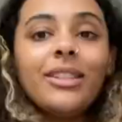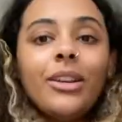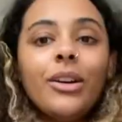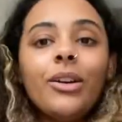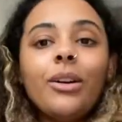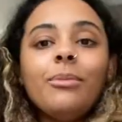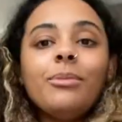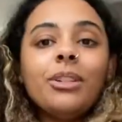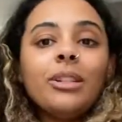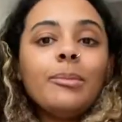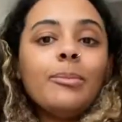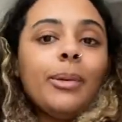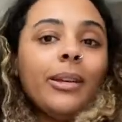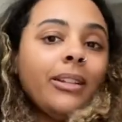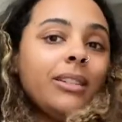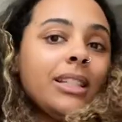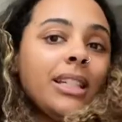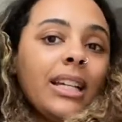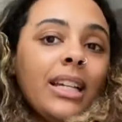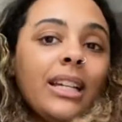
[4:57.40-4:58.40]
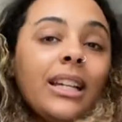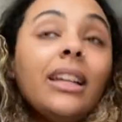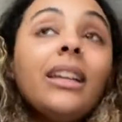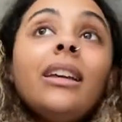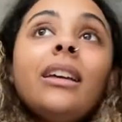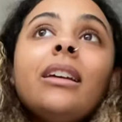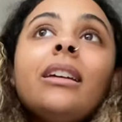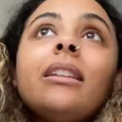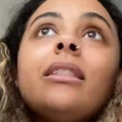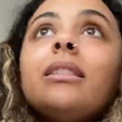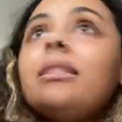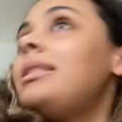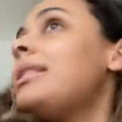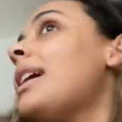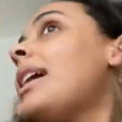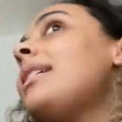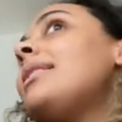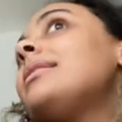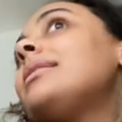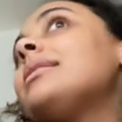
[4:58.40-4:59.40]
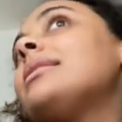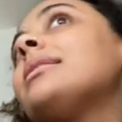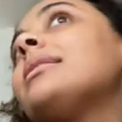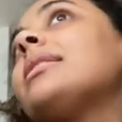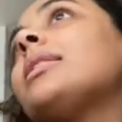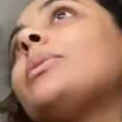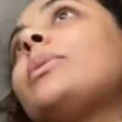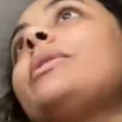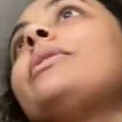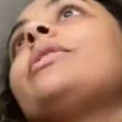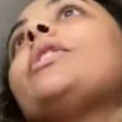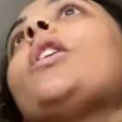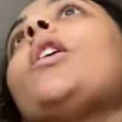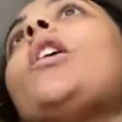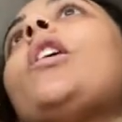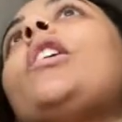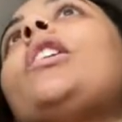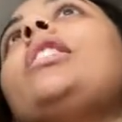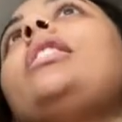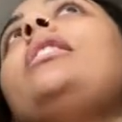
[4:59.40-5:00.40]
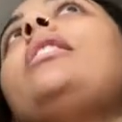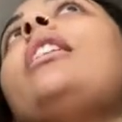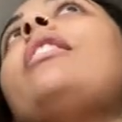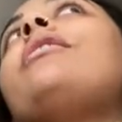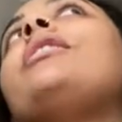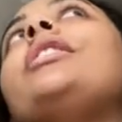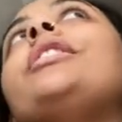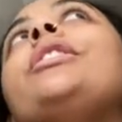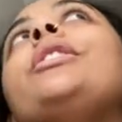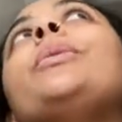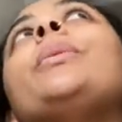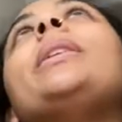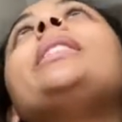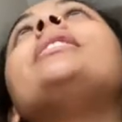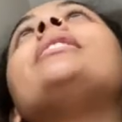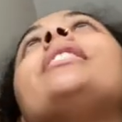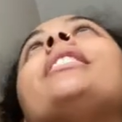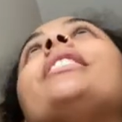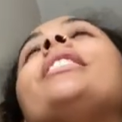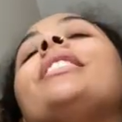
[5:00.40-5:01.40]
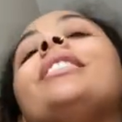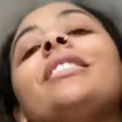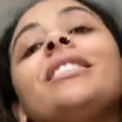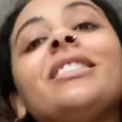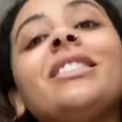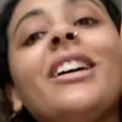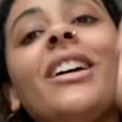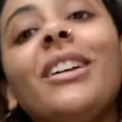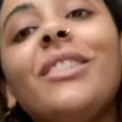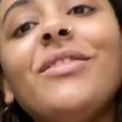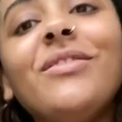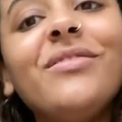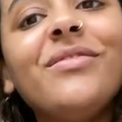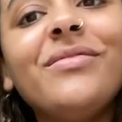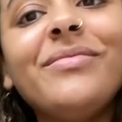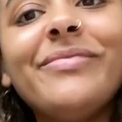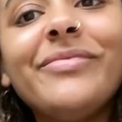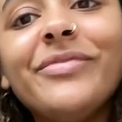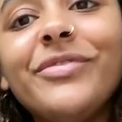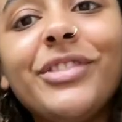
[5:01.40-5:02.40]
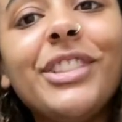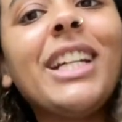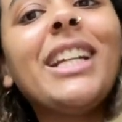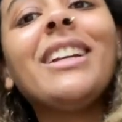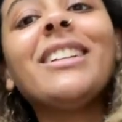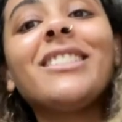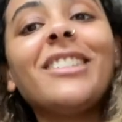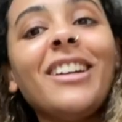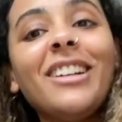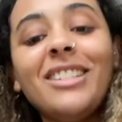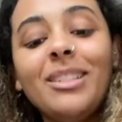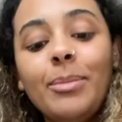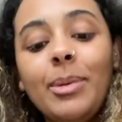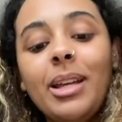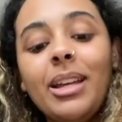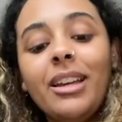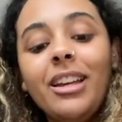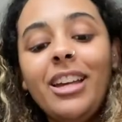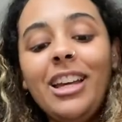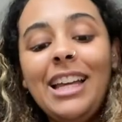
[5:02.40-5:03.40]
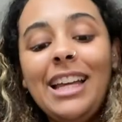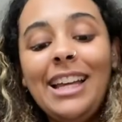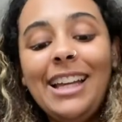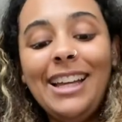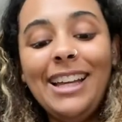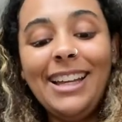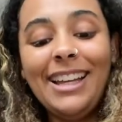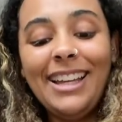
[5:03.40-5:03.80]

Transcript: I'm just building desks. We've got lovely new windows. I'm really excited to be here.